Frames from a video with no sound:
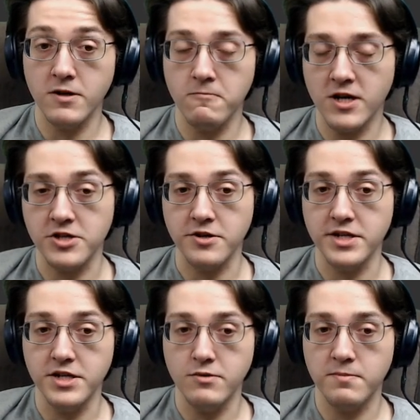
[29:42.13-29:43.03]
one washer
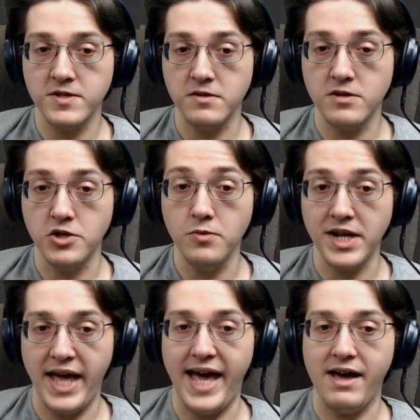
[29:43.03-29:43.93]
can do up to two
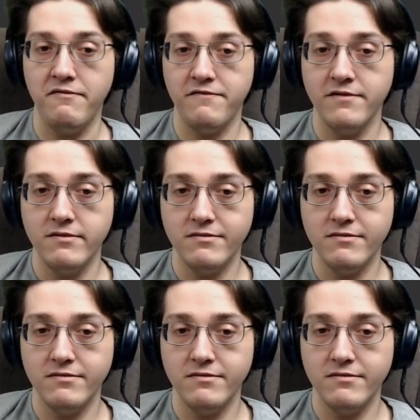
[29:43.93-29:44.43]
and a half